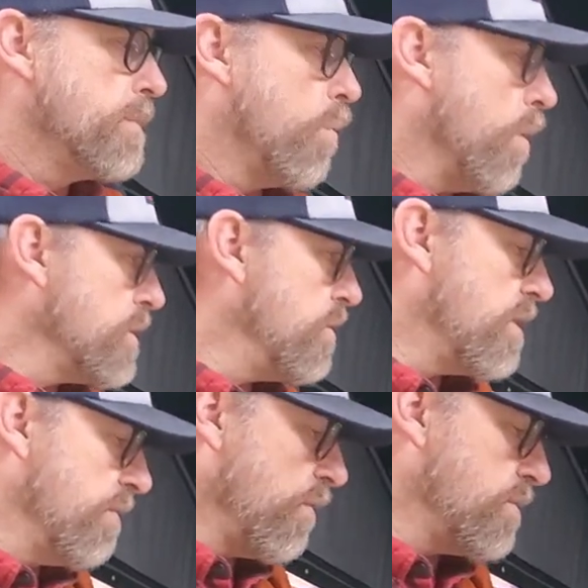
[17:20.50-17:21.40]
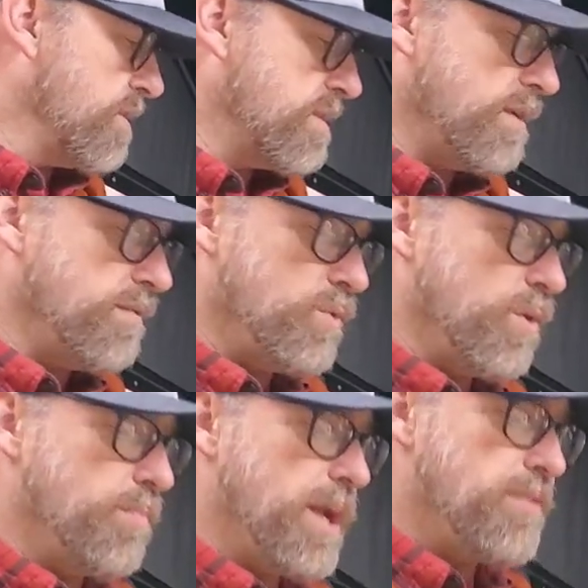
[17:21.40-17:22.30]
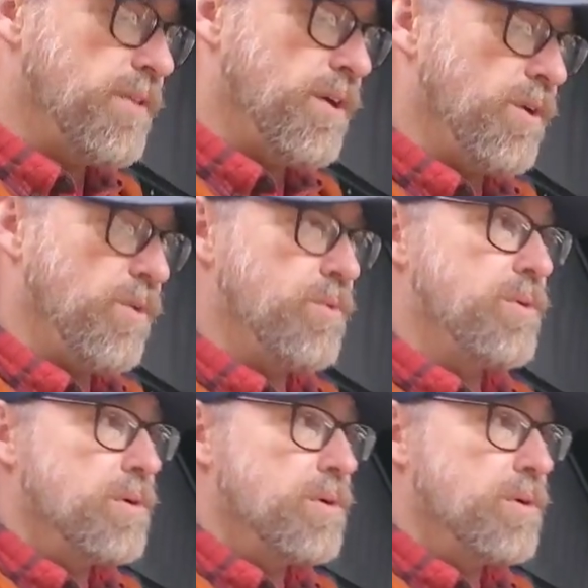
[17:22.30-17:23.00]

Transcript: Once you convert this even to a bed though,